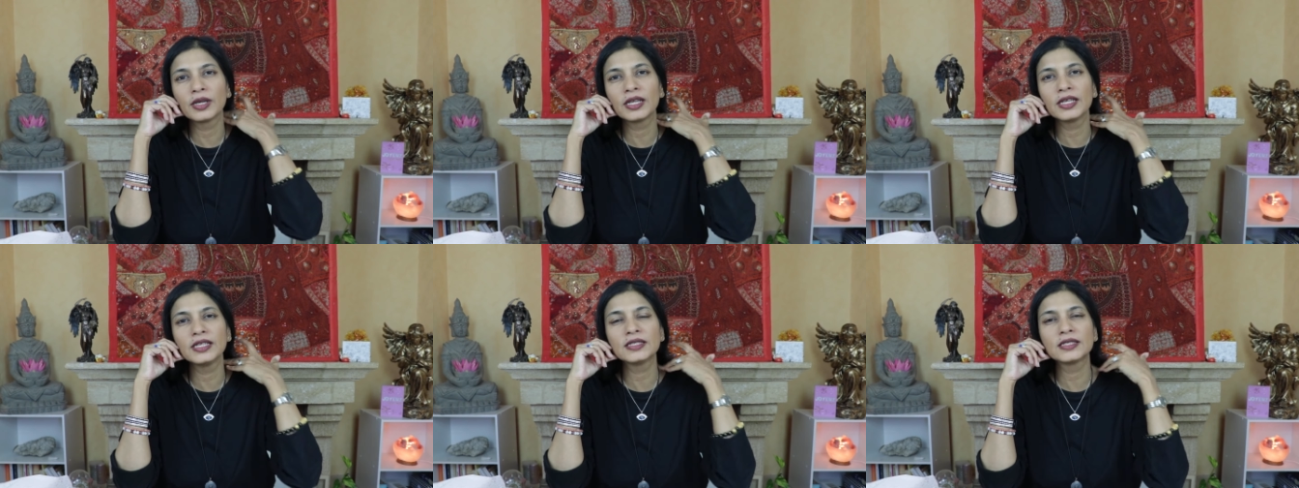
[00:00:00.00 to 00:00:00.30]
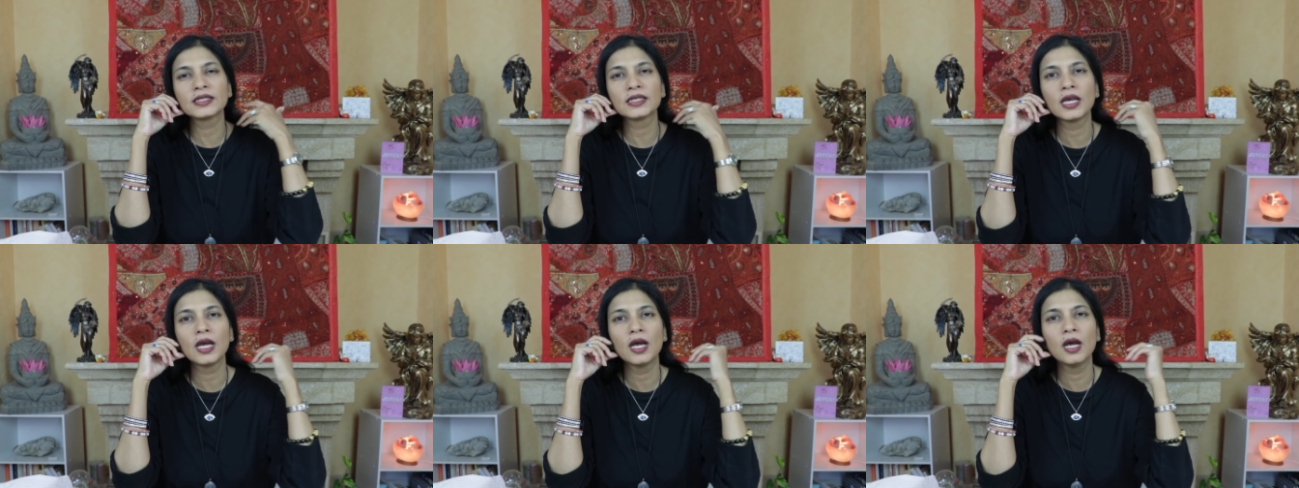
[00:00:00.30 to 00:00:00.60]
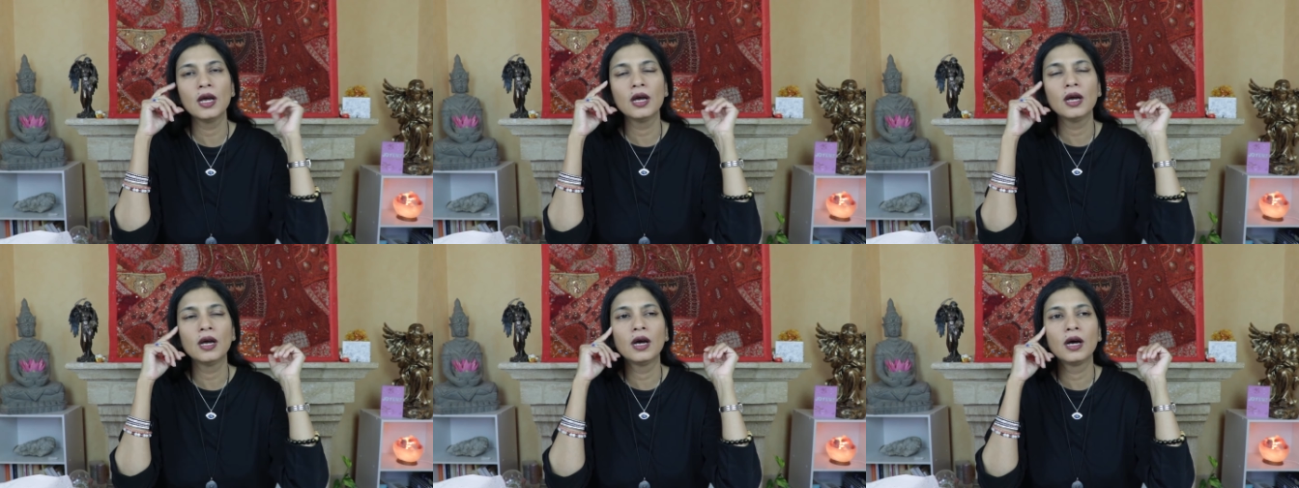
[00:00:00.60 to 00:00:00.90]
place
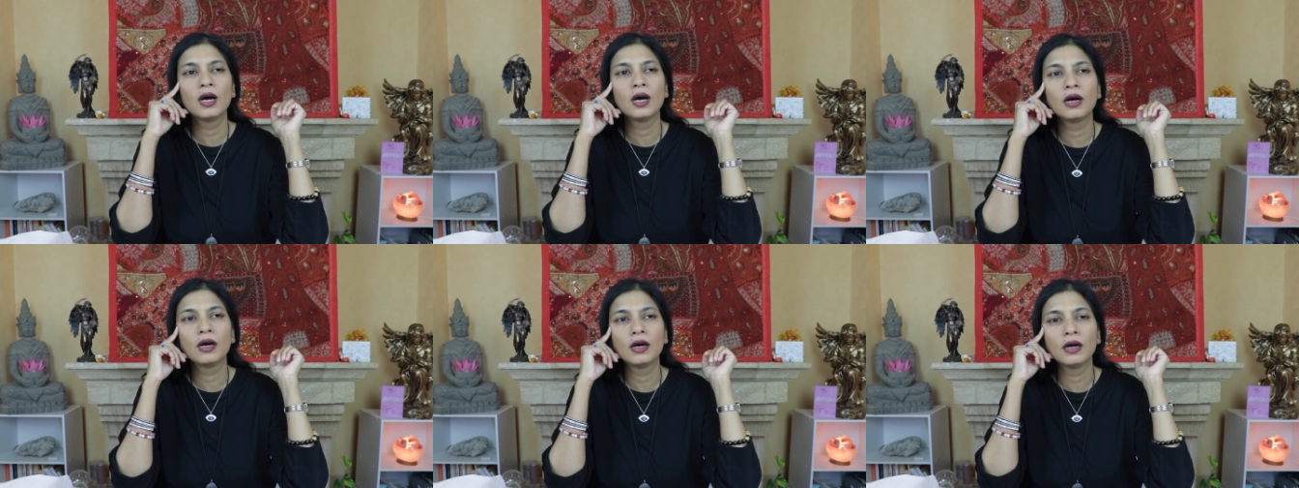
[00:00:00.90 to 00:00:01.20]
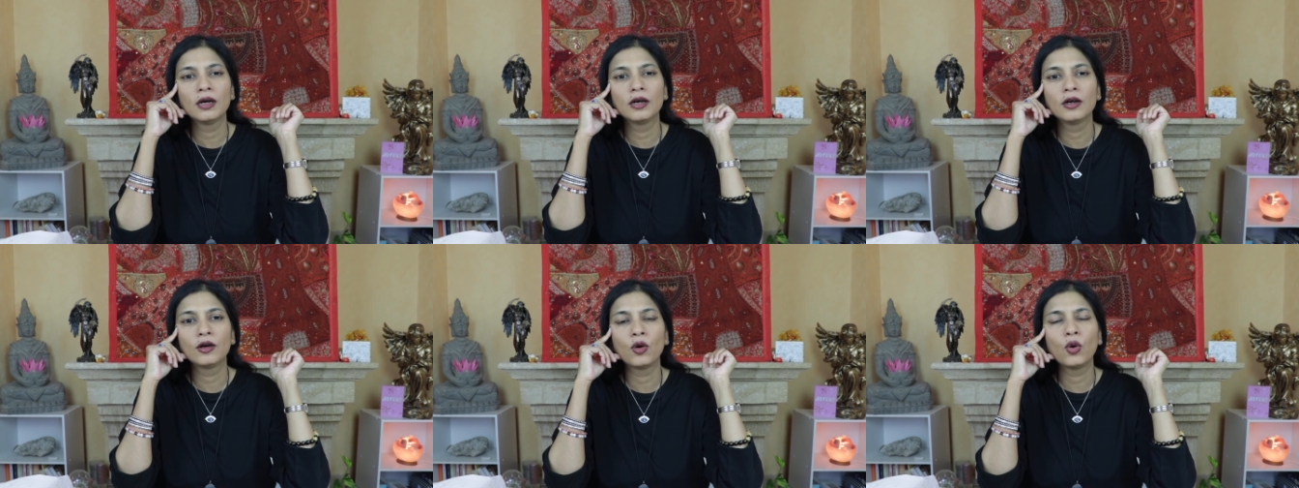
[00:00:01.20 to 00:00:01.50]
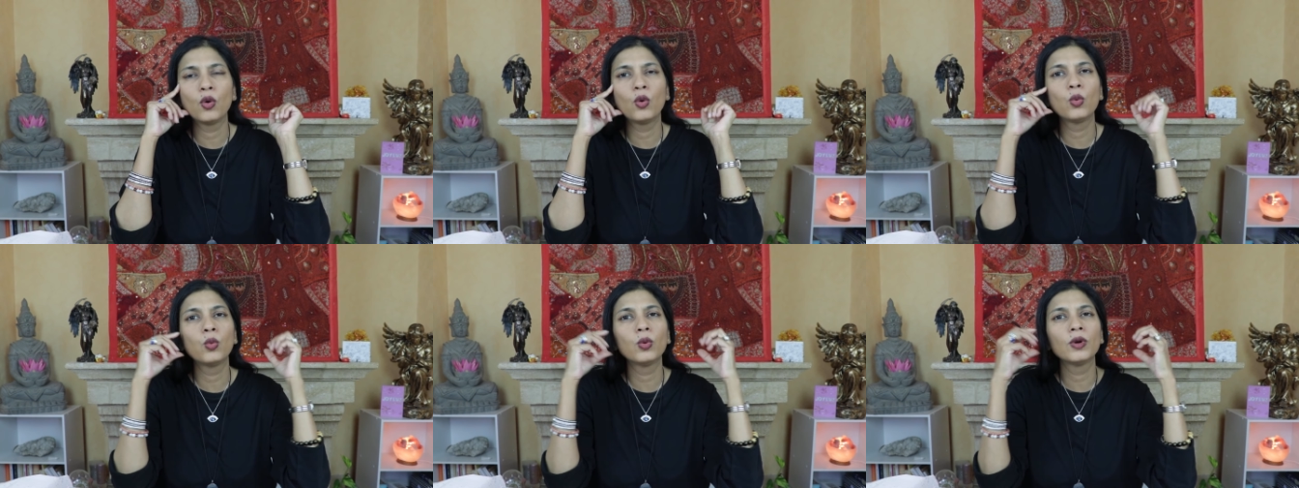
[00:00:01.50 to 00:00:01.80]
uh,
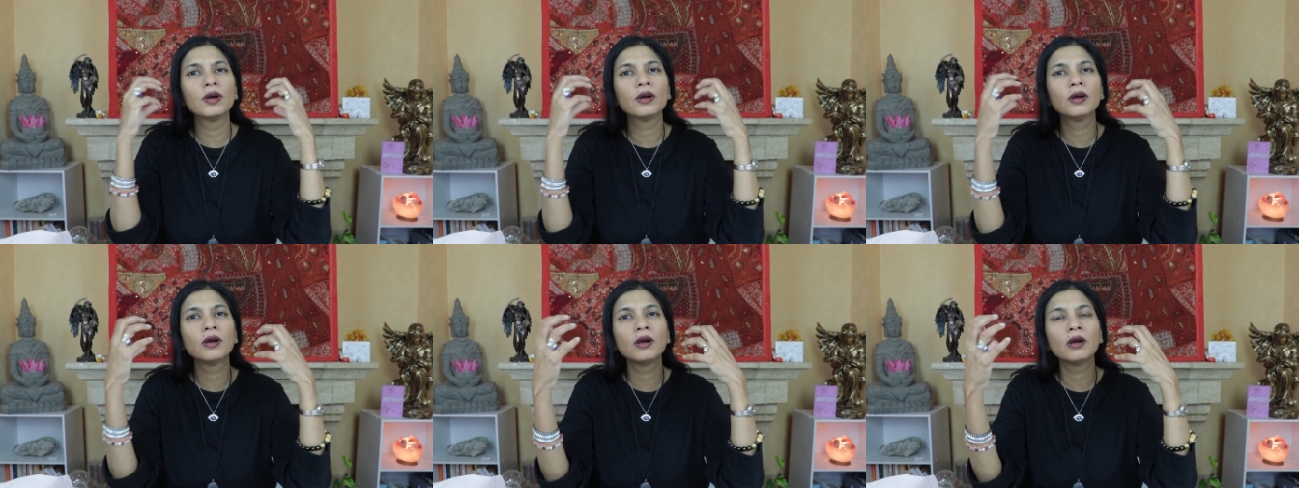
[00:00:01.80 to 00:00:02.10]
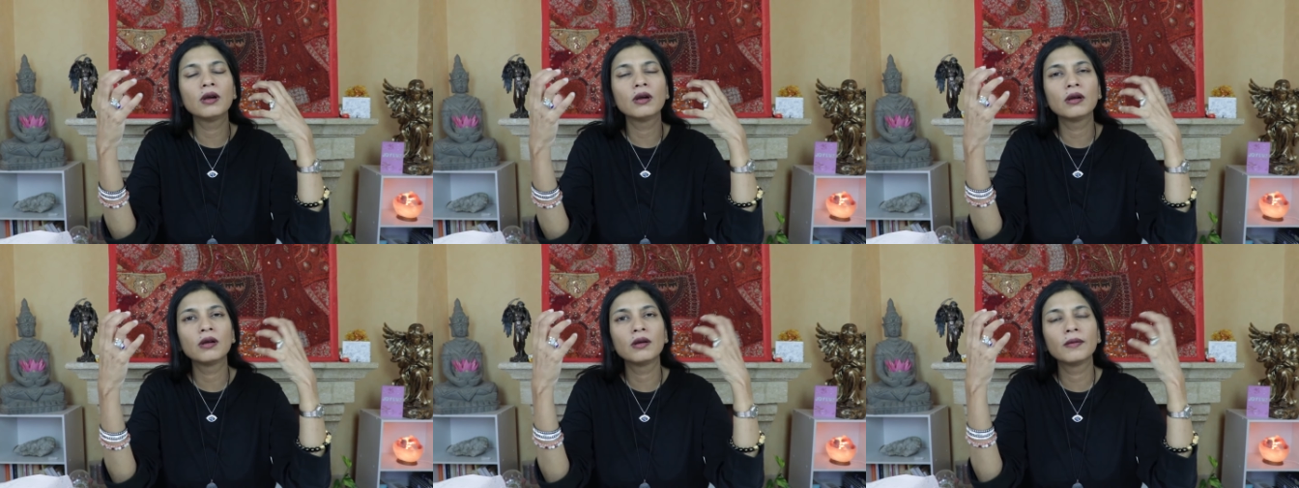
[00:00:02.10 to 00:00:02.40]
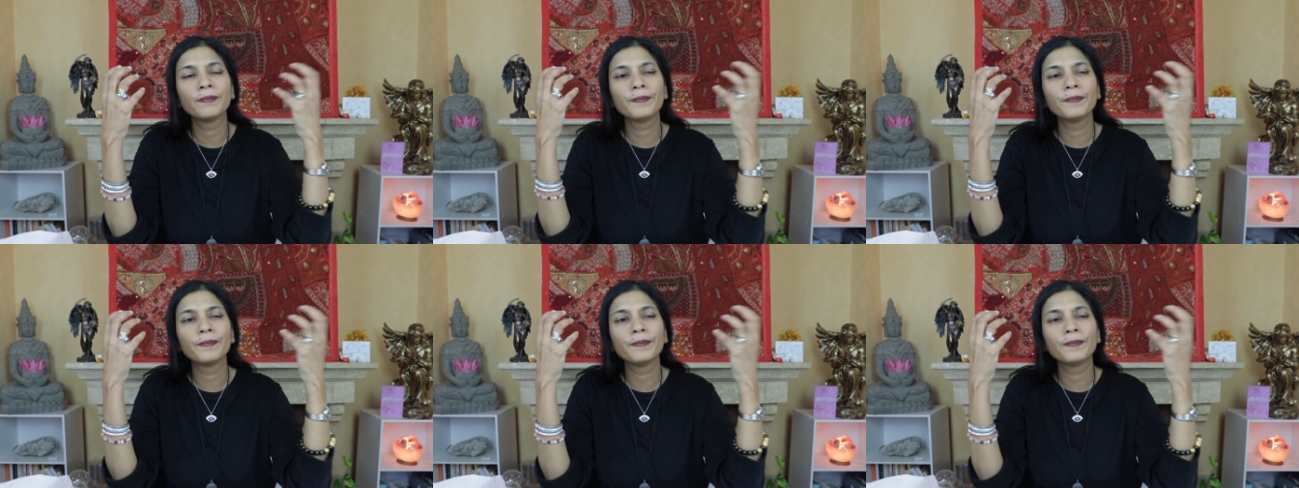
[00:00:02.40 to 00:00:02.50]
over